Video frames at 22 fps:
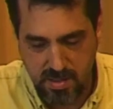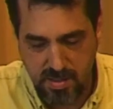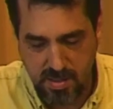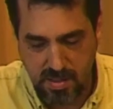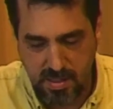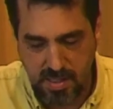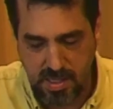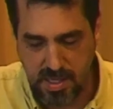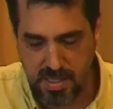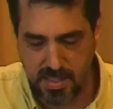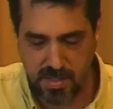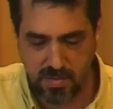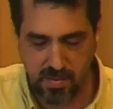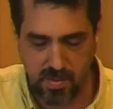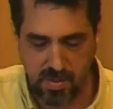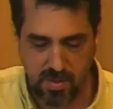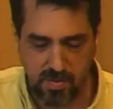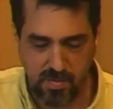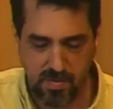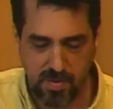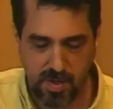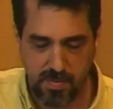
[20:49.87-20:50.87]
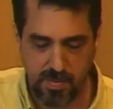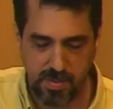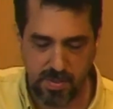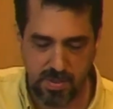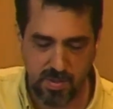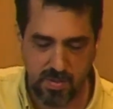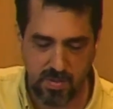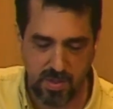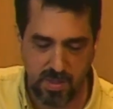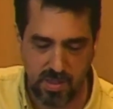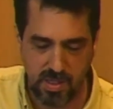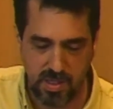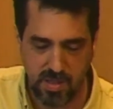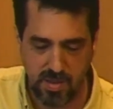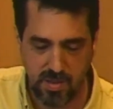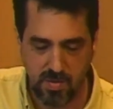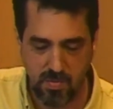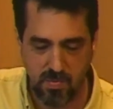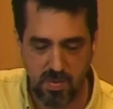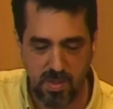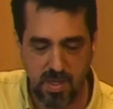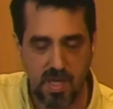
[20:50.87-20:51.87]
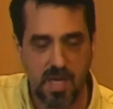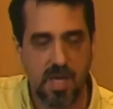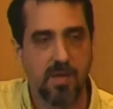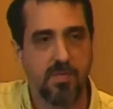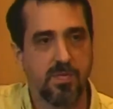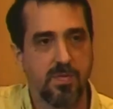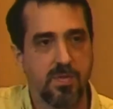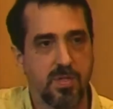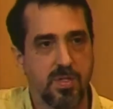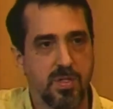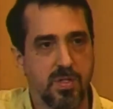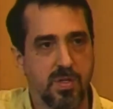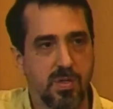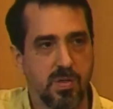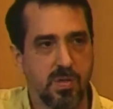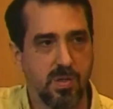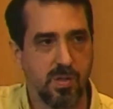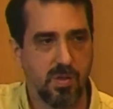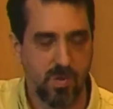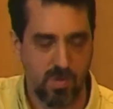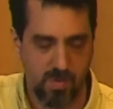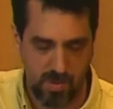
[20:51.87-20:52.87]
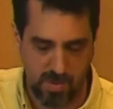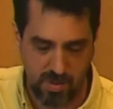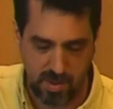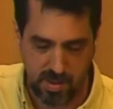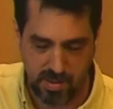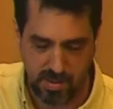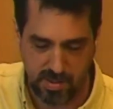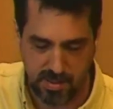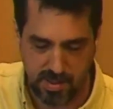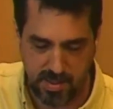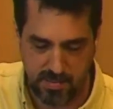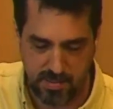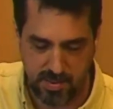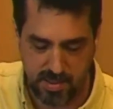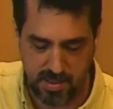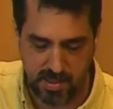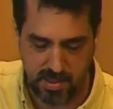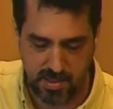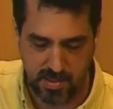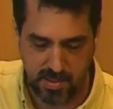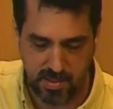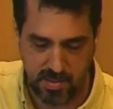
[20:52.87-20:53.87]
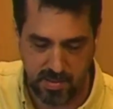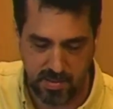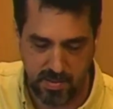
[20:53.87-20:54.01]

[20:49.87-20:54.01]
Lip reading: the last window of opportunity that we have to turn the corner on climate change.